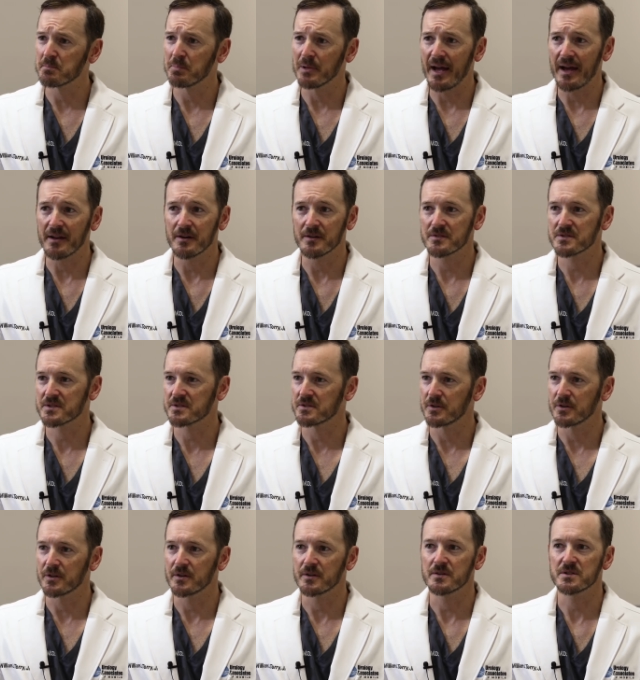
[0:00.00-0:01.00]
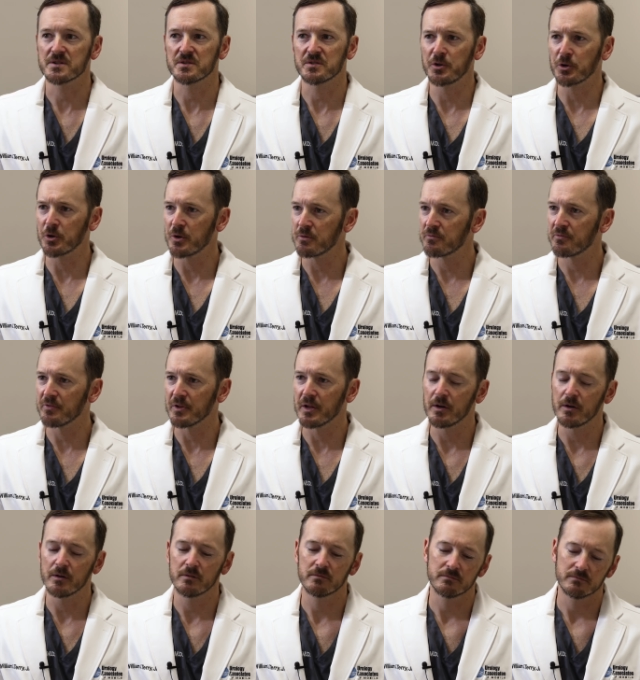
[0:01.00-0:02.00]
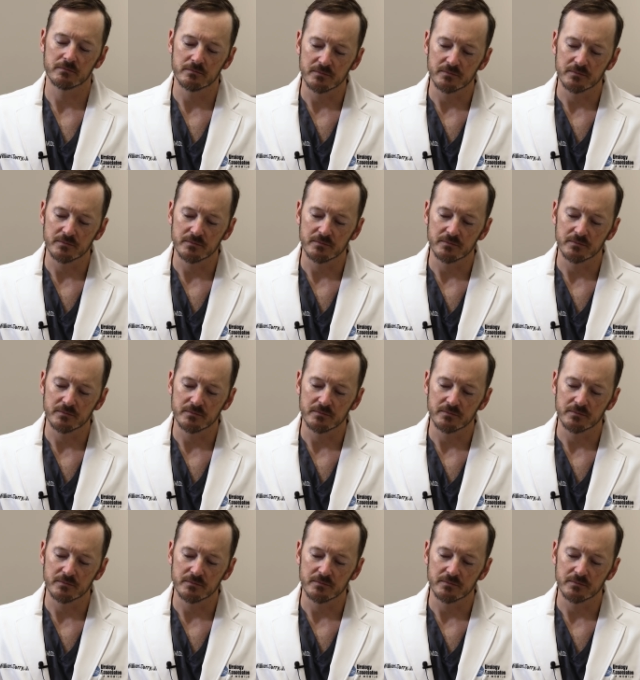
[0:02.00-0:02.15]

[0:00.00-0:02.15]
bladders, ureters, urine flow,